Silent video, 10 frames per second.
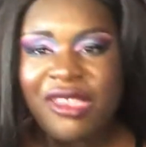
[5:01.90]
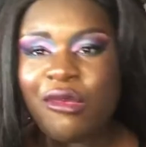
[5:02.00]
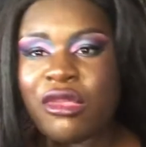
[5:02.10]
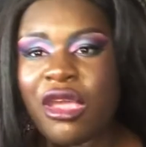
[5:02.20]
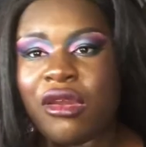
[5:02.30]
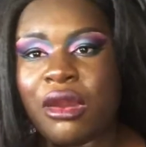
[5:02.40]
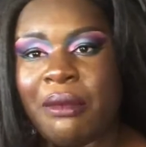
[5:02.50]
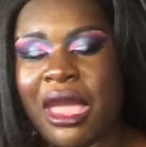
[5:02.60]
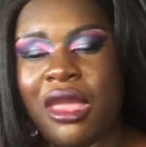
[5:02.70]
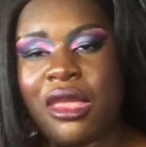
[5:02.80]
you talking
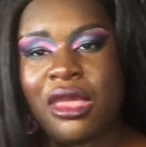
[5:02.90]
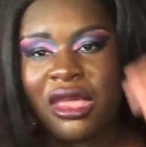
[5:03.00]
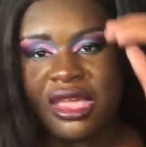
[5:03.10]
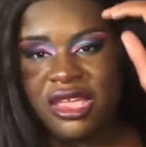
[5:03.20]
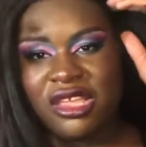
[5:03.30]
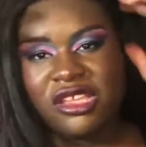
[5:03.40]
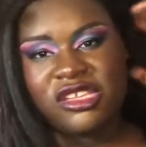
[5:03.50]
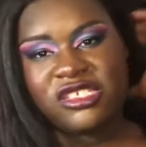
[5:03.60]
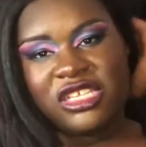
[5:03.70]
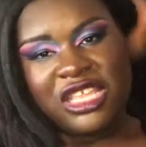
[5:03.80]
about? She